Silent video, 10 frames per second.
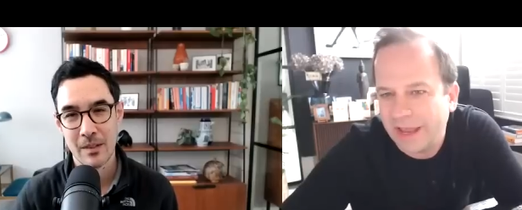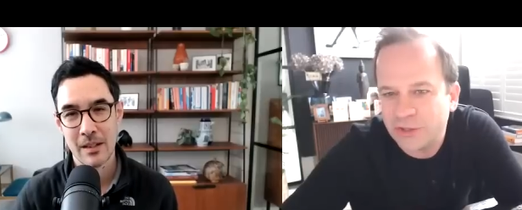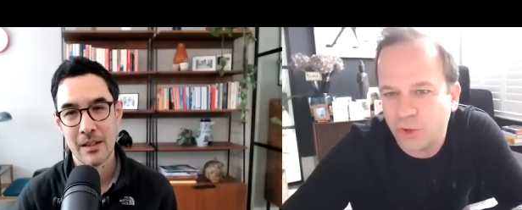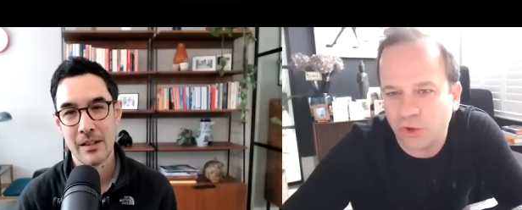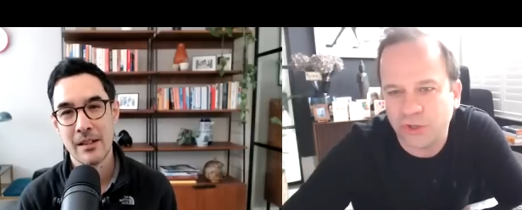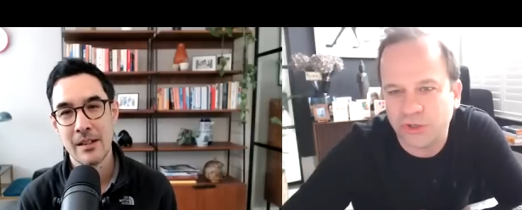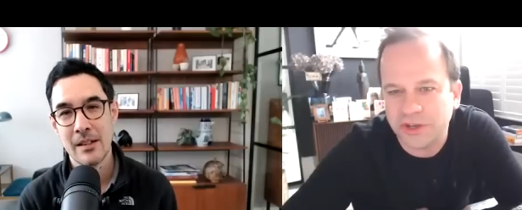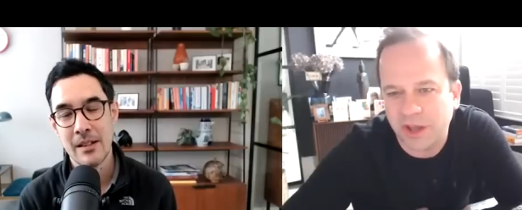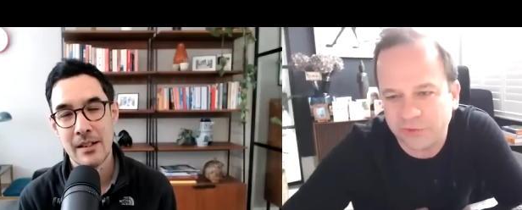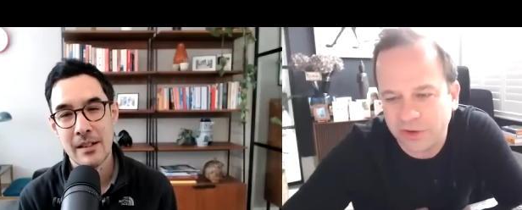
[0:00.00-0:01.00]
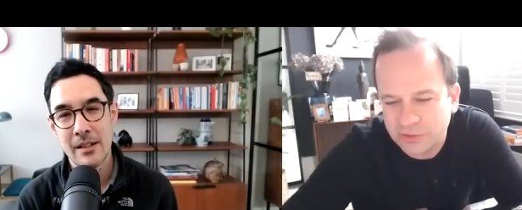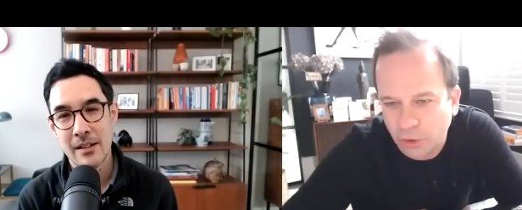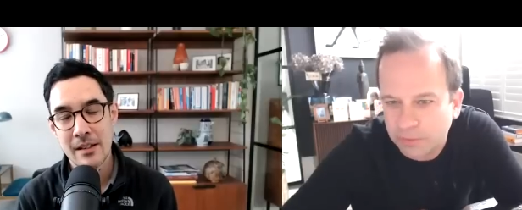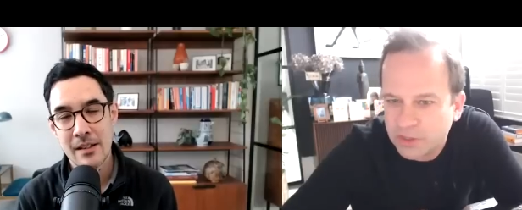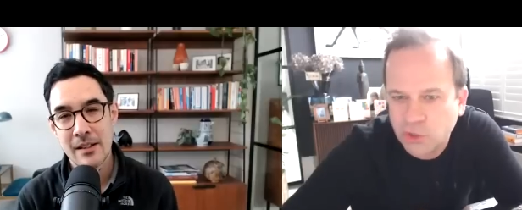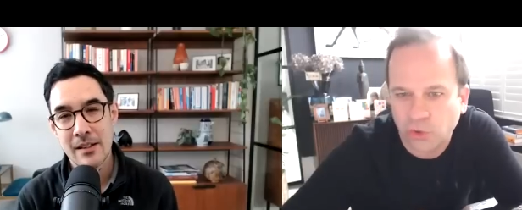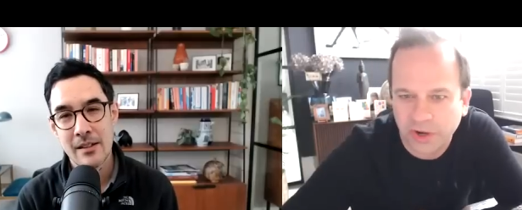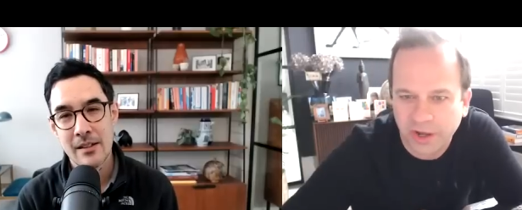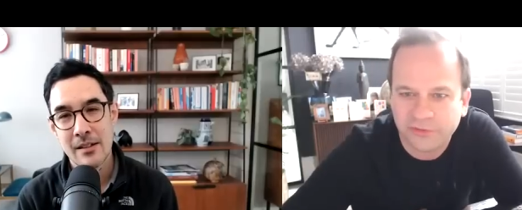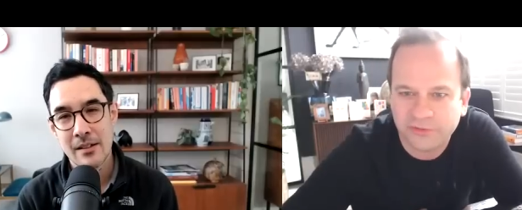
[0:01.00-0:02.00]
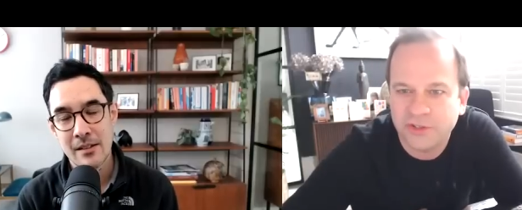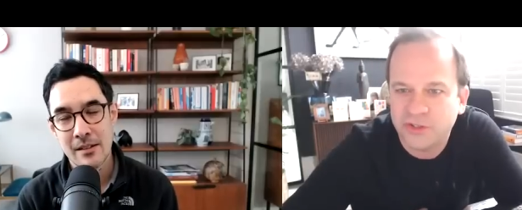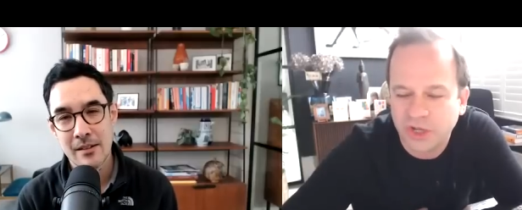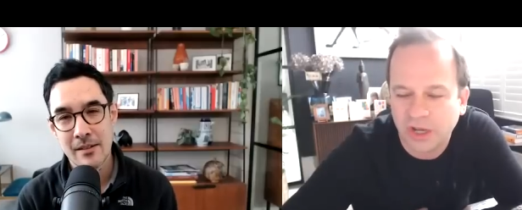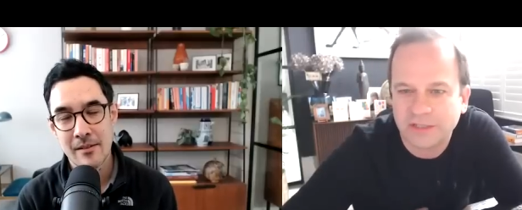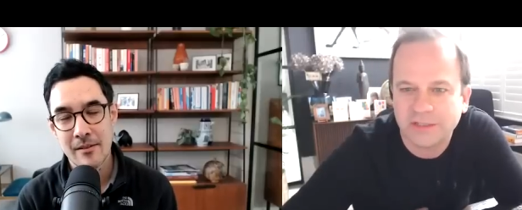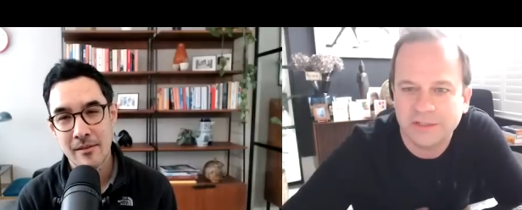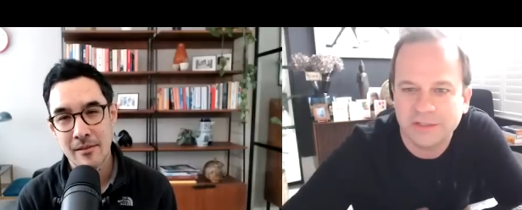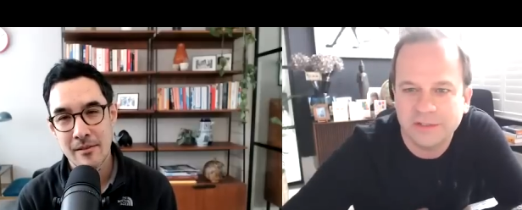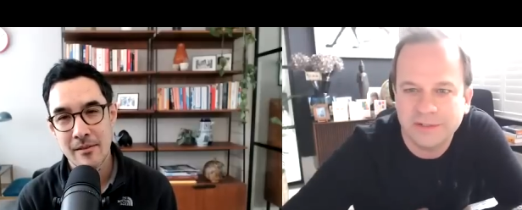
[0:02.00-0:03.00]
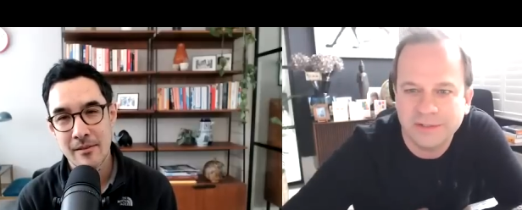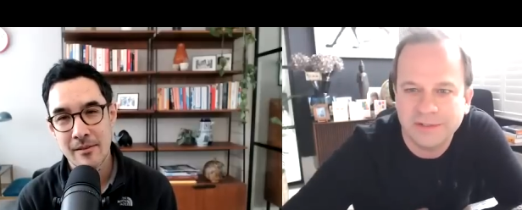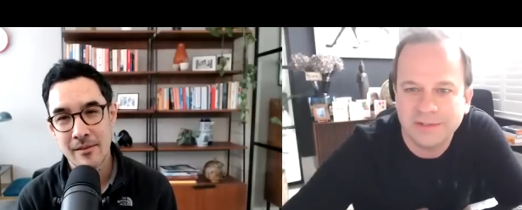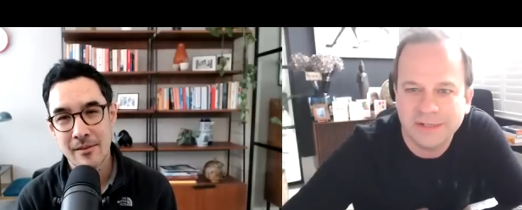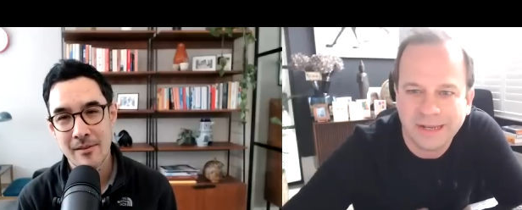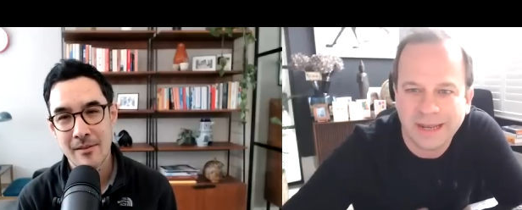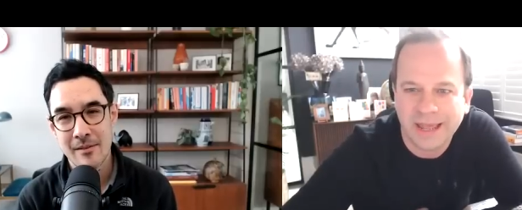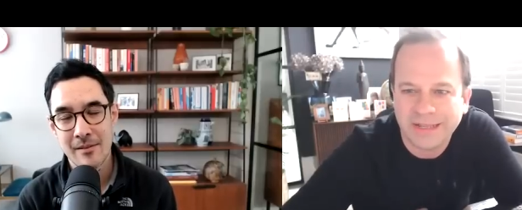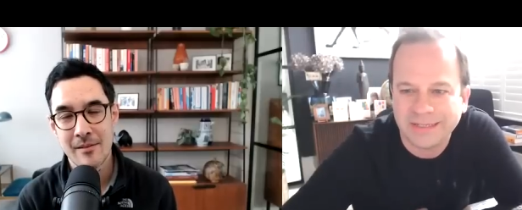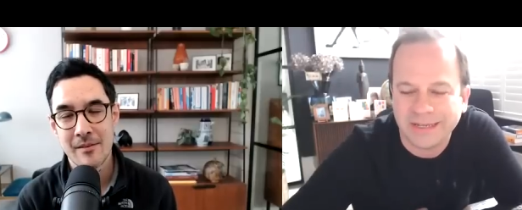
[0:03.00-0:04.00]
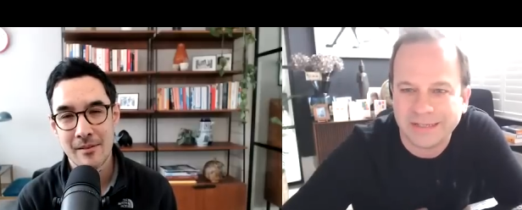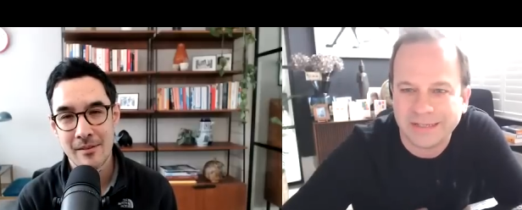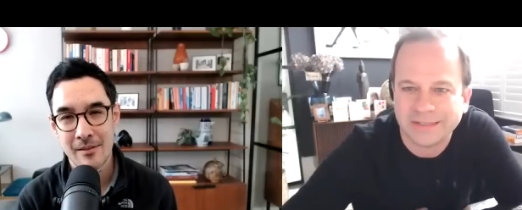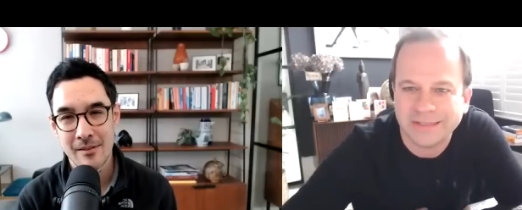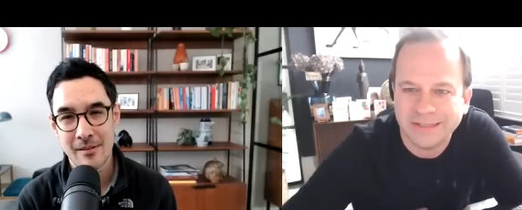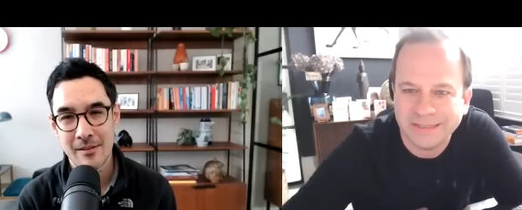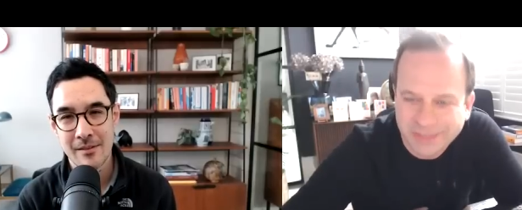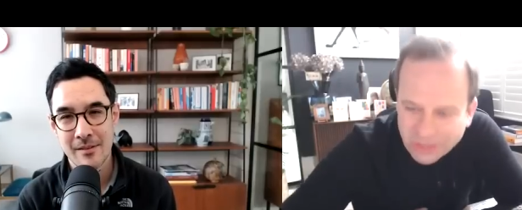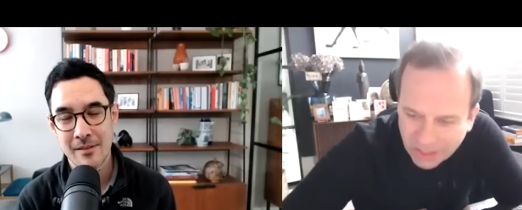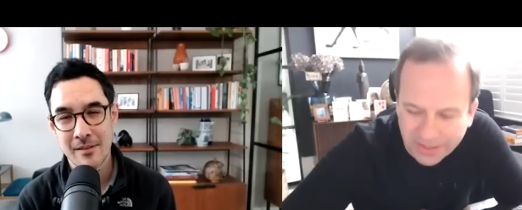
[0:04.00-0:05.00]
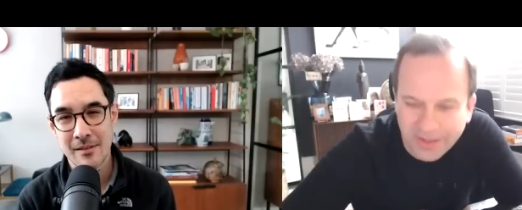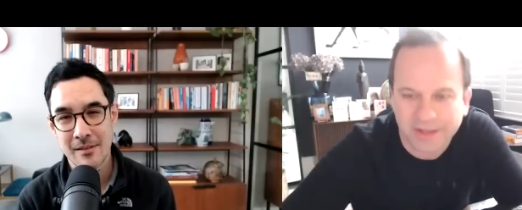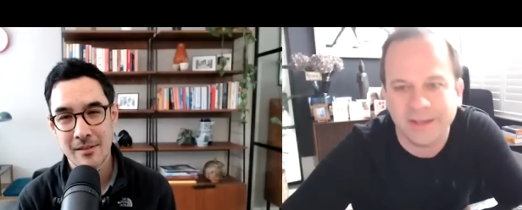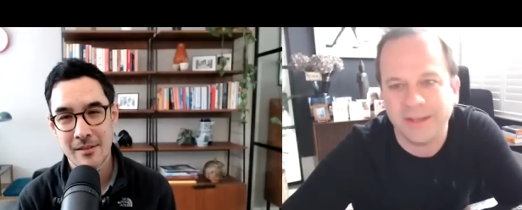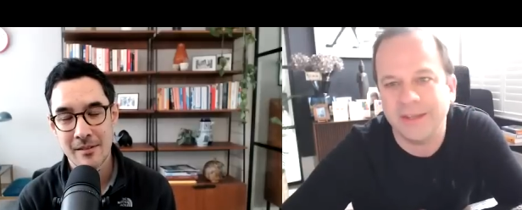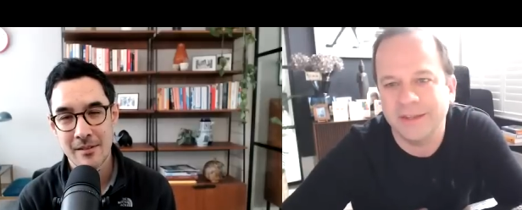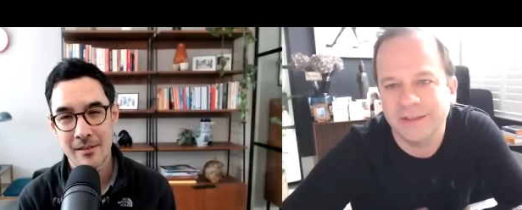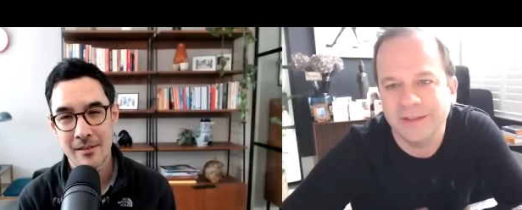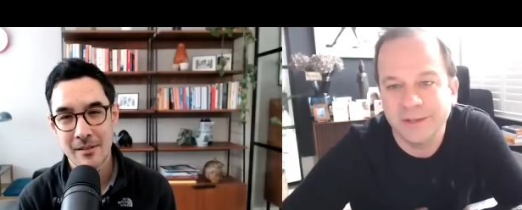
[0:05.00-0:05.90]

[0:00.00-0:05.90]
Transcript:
Speaker 1: It's not good enough, and it's not mature enough to just let it entirely